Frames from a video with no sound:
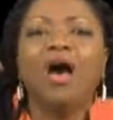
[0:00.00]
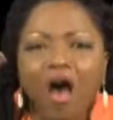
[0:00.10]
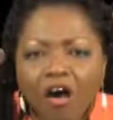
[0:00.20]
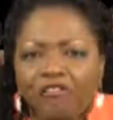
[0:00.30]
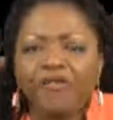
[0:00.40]

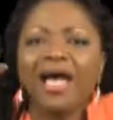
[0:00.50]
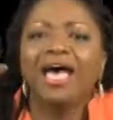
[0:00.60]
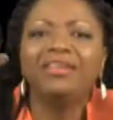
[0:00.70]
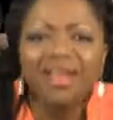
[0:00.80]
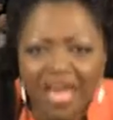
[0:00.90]
of
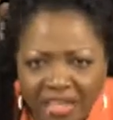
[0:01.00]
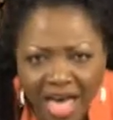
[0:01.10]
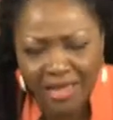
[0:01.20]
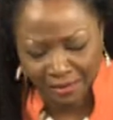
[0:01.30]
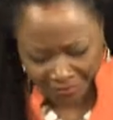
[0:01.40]

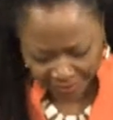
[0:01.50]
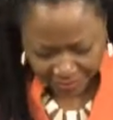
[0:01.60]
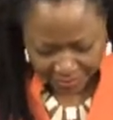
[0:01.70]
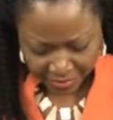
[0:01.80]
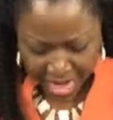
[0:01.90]
another.
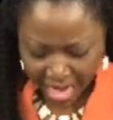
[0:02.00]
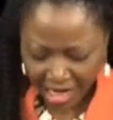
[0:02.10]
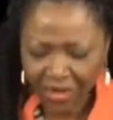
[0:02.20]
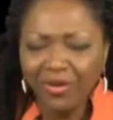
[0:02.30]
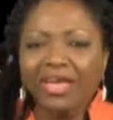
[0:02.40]

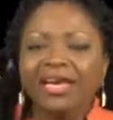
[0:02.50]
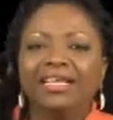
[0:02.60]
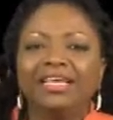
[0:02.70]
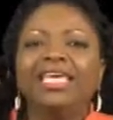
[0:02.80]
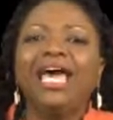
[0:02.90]
Hallelujah.
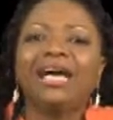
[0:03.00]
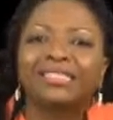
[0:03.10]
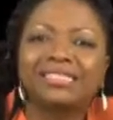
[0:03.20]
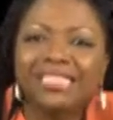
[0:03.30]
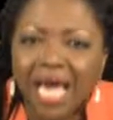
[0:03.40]
He
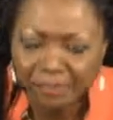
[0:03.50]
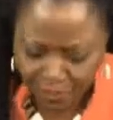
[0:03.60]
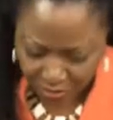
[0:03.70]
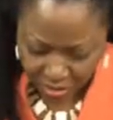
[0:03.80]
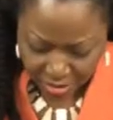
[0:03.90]

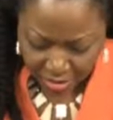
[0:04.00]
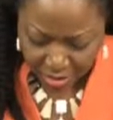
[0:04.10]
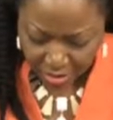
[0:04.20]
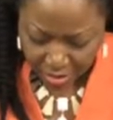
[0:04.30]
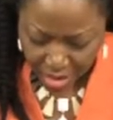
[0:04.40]
accepts
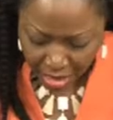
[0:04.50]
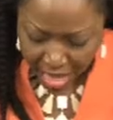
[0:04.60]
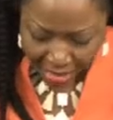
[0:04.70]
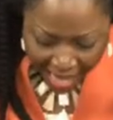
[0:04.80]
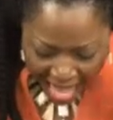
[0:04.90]

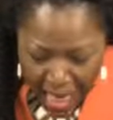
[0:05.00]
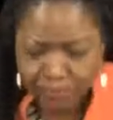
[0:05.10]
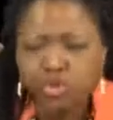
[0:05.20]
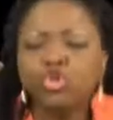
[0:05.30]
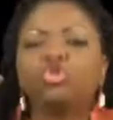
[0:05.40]
and
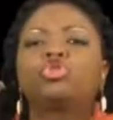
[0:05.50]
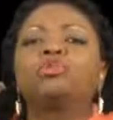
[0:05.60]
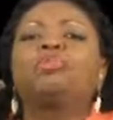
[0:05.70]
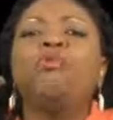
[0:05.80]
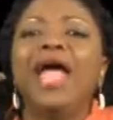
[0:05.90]
helps to
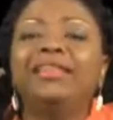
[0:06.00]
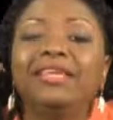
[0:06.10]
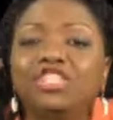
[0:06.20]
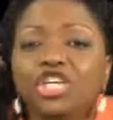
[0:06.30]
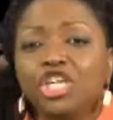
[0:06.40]
spread
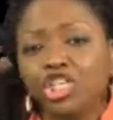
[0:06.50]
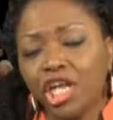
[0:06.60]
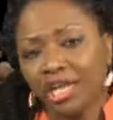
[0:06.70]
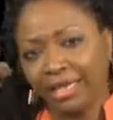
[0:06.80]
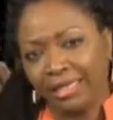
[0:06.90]
the
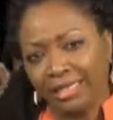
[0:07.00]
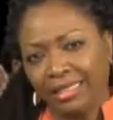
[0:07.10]
teaching.